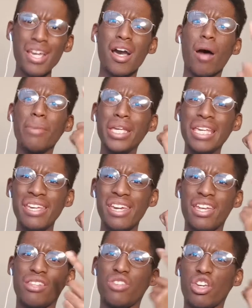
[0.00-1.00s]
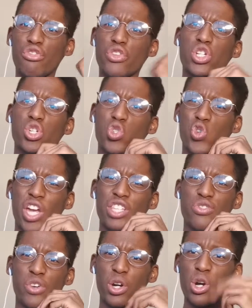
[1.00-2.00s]
coming in the official
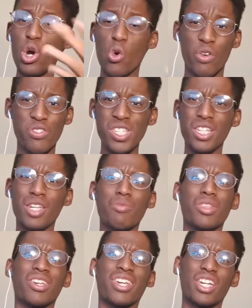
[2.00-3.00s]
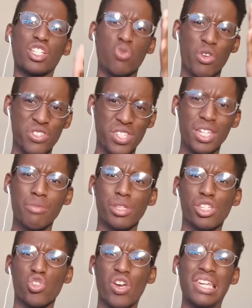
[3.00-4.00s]
transfer. We've seen him in the kit, we've seen him
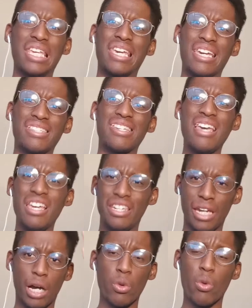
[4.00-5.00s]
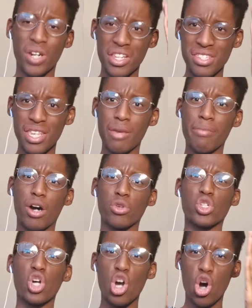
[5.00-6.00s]
in the training kit. Now we want to see him
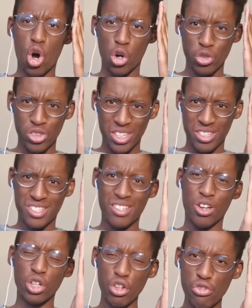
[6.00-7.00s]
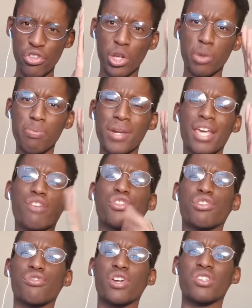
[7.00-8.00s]
out on the field playing for
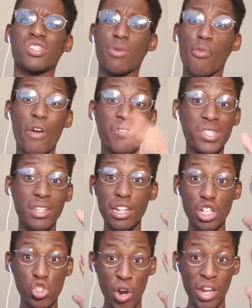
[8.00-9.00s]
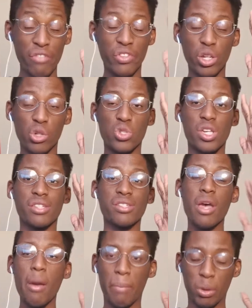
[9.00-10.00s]
the first team. We haven't seen any training videos yet,
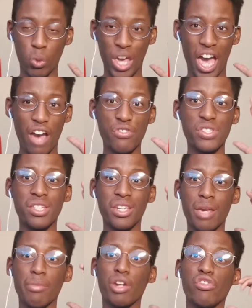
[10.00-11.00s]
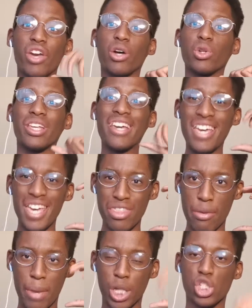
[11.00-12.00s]
but we have seen him unveiled in
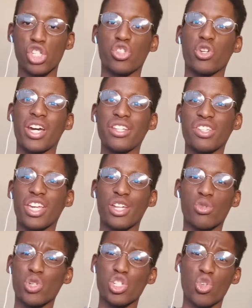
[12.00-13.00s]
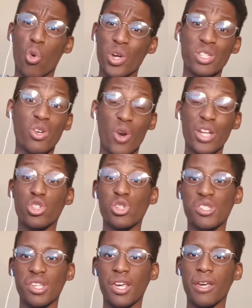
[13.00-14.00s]
the Manchester United kit, which is always great to
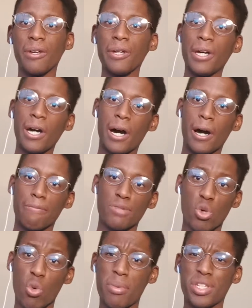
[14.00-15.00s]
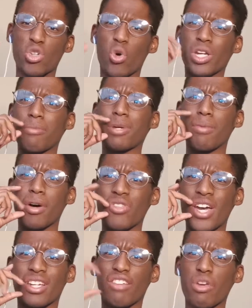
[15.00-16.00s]
see. So we'll be talking a bit about
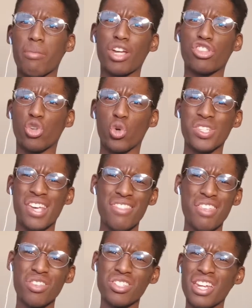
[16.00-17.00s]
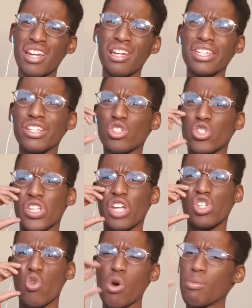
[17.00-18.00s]
that, giving my thoughts, and then the dead link to
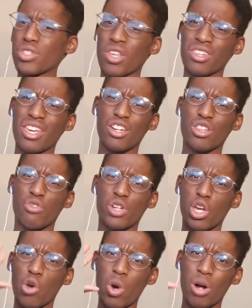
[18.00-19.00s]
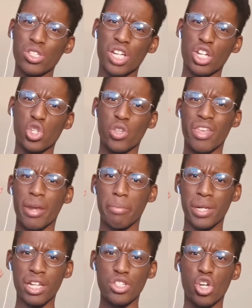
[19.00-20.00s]
Sergio Ramos at the end of the video. I'll touch on that,
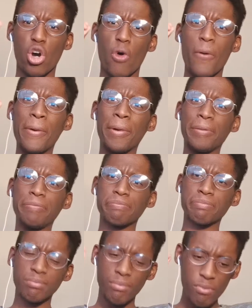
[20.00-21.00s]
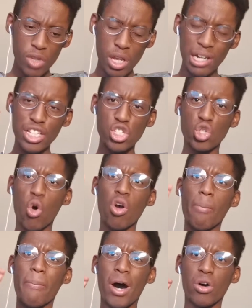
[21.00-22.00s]
but let's go. Let's
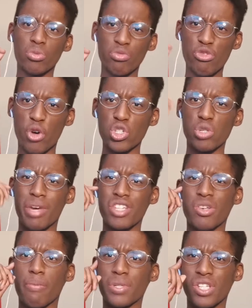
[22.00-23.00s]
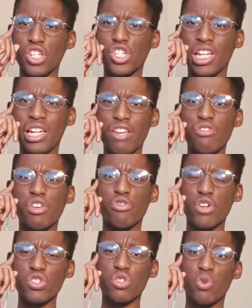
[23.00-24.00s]
talk about Fosu-Mensah potentially leaving.
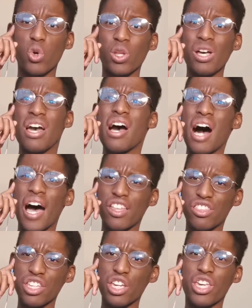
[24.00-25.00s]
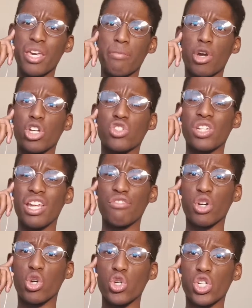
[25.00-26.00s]
First of all, I think him going to
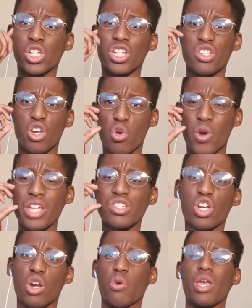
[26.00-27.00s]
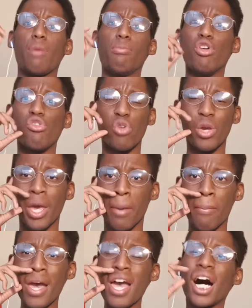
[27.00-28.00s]
Leverkusen is a great career move for
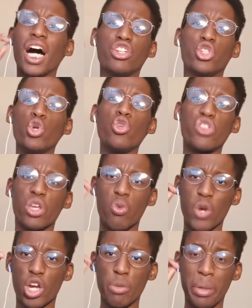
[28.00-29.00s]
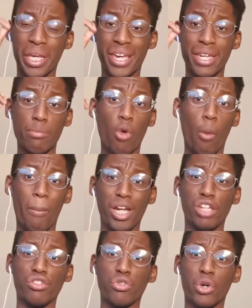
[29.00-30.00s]
him. I do think we could be getting more
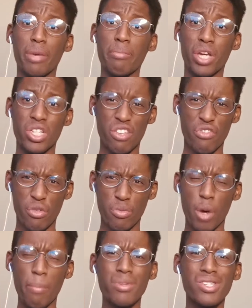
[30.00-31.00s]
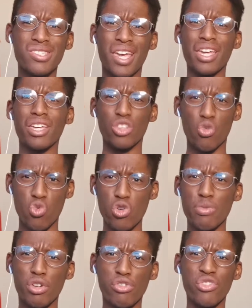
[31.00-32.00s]
money for him because if I'm not mistaken, the
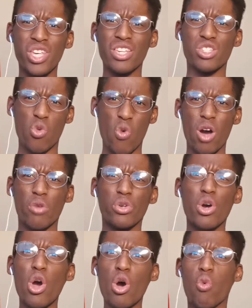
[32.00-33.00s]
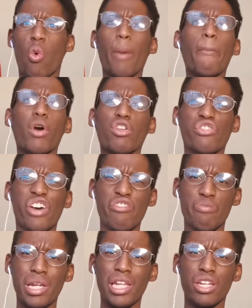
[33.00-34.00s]
rumored fee is around
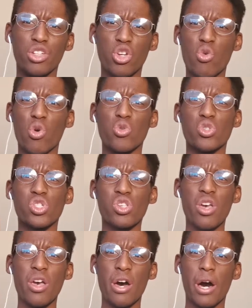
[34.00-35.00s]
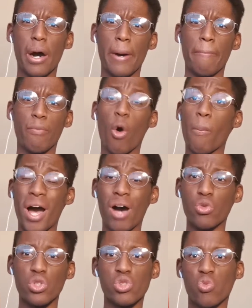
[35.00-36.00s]
1.5 million euros or
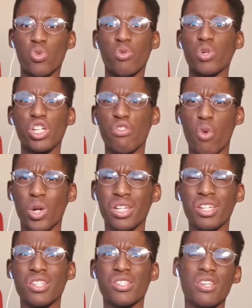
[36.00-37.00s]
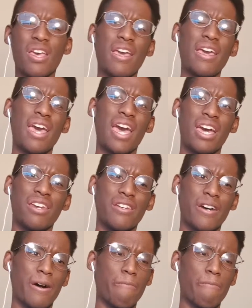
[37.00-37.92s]
pounds, whichever one it is. And